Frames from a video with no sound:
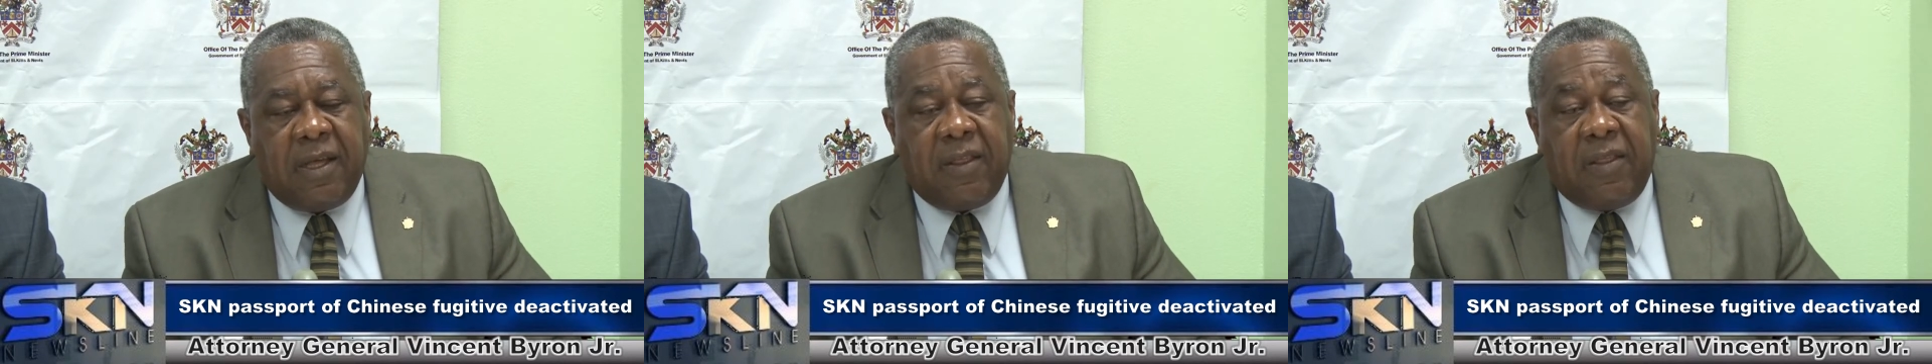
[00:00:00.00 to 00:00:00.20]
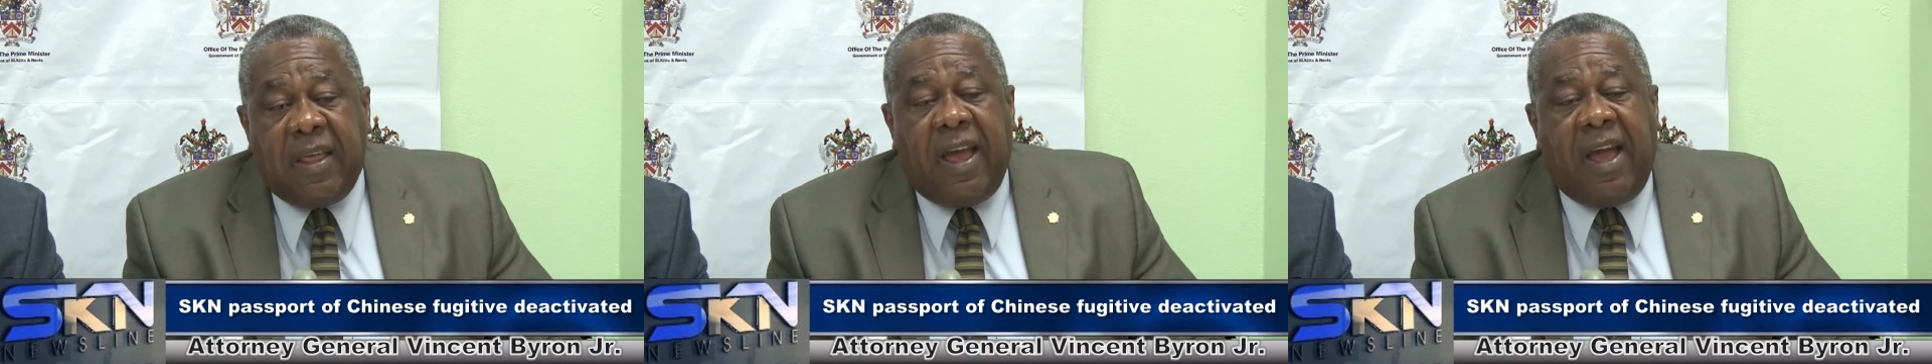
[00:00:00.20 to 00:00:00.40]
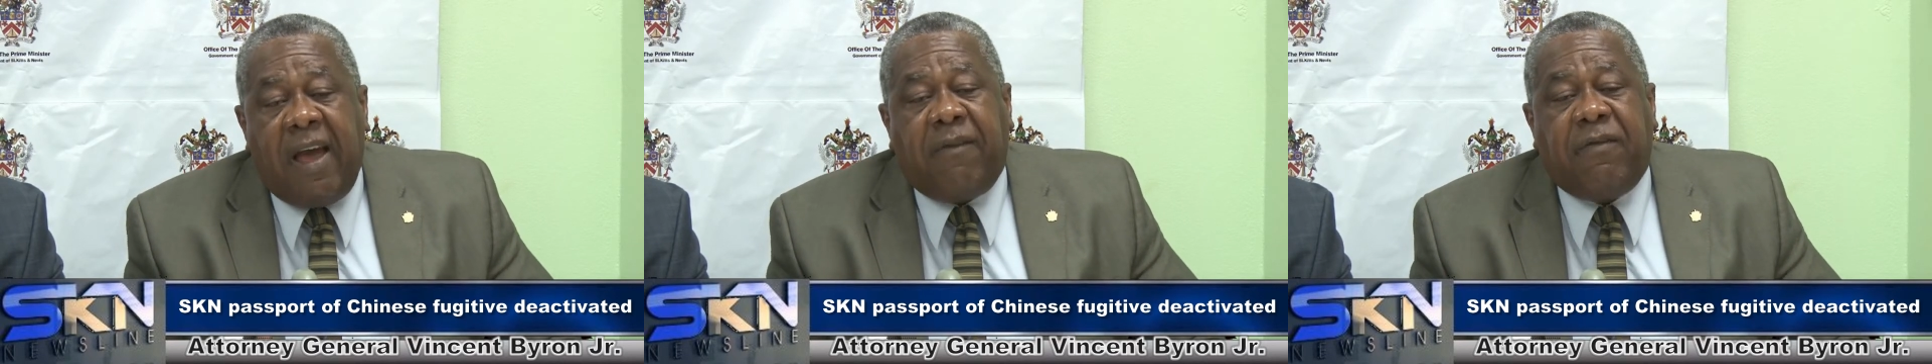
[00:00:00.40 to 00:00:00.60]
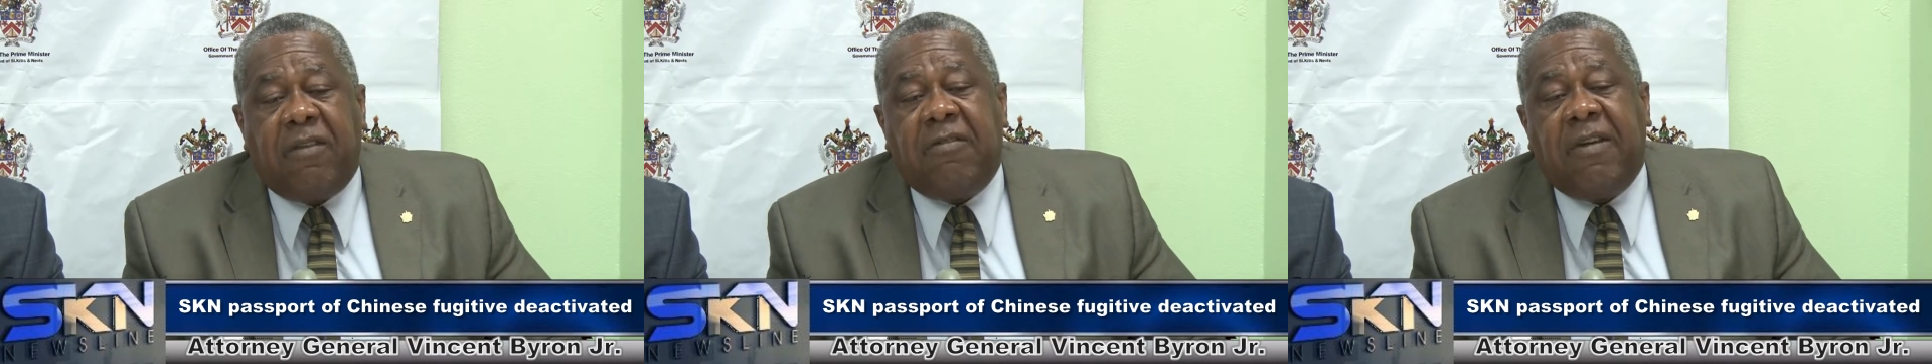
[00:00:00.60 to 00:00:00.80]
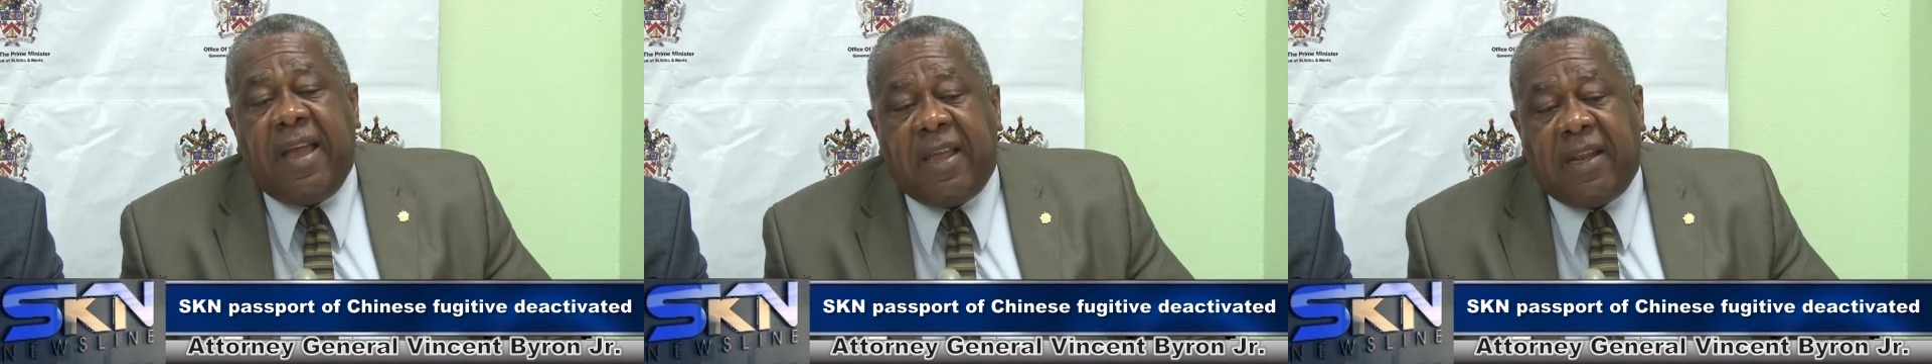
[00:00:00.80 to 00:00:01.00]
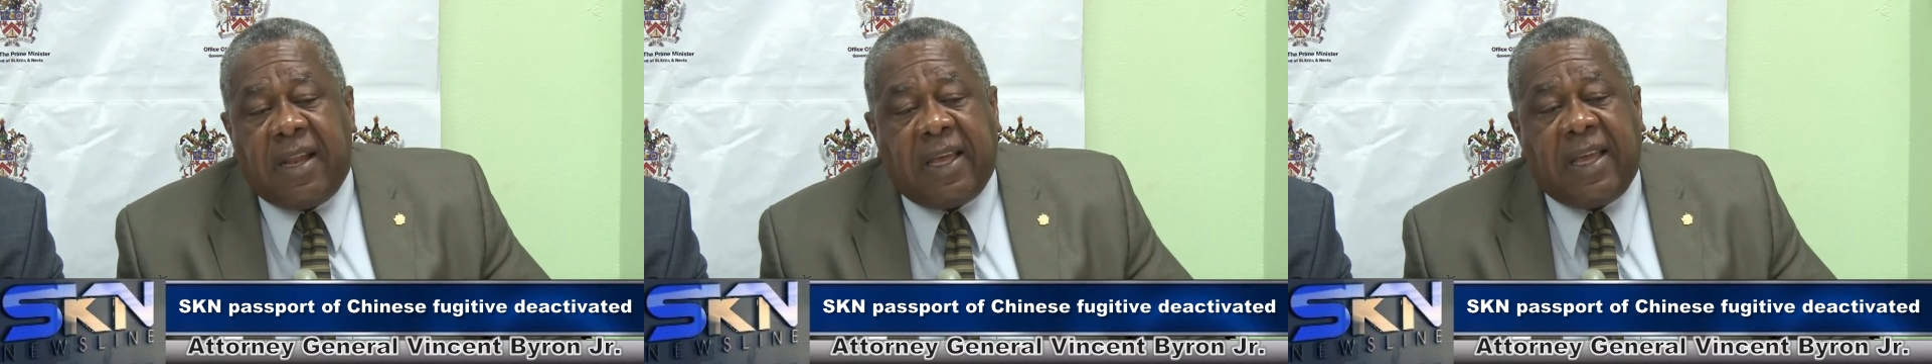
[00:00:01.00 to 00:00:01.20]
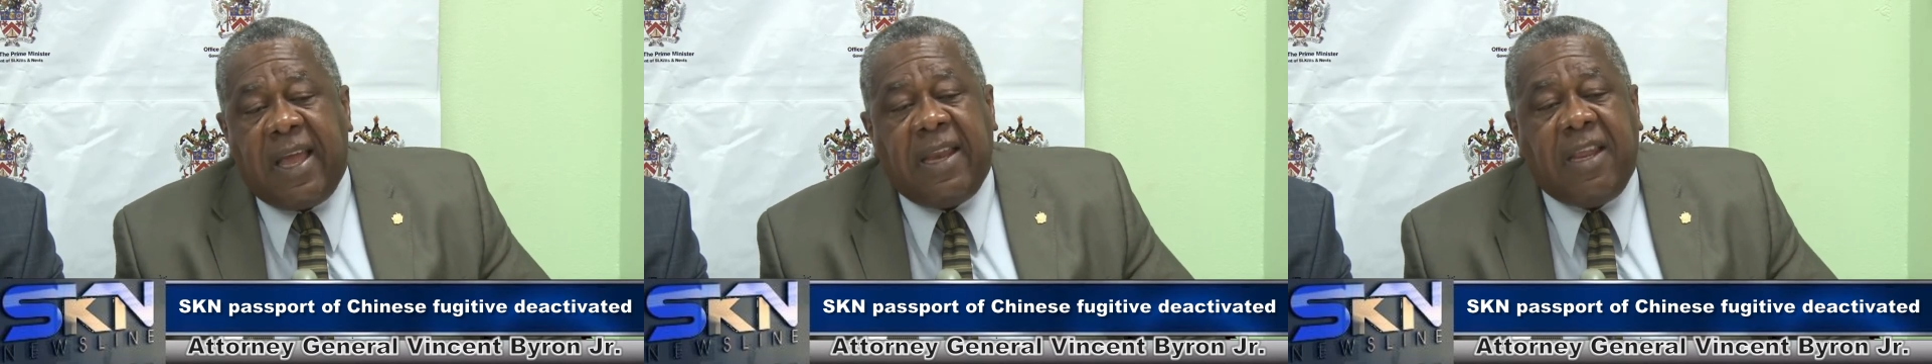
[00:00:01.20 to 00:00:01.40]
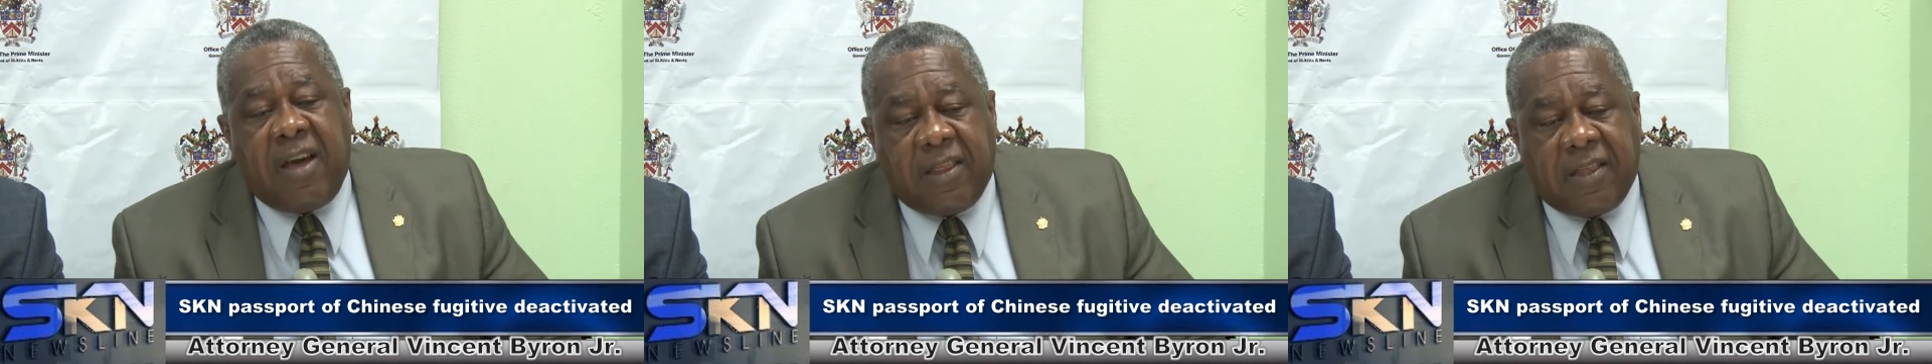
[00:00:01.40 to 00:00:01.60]
they have the right, like
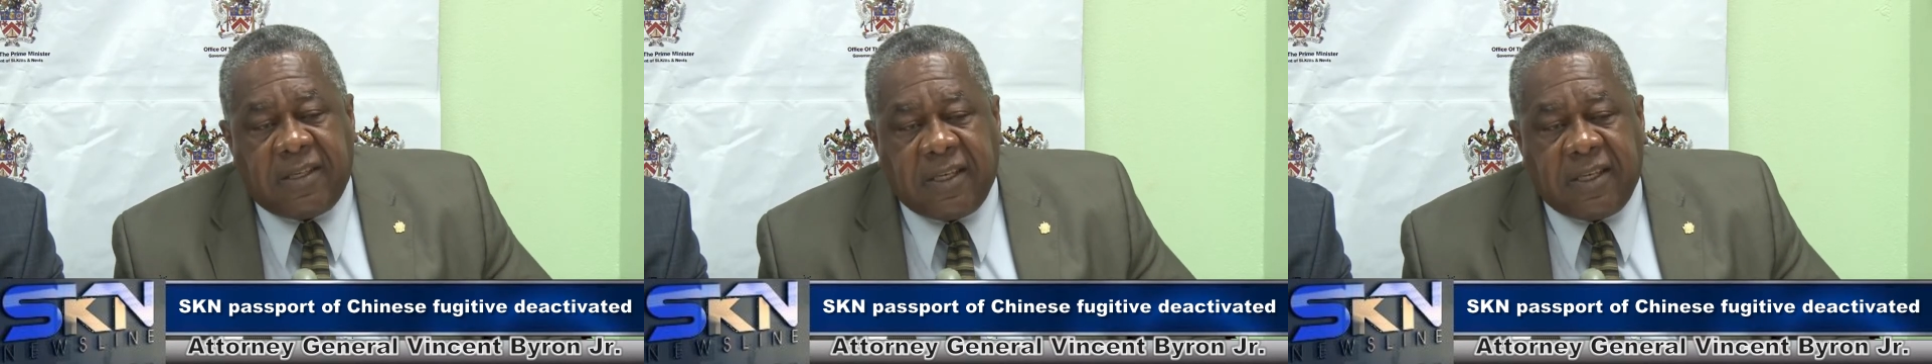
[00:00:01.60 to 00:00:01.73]
any other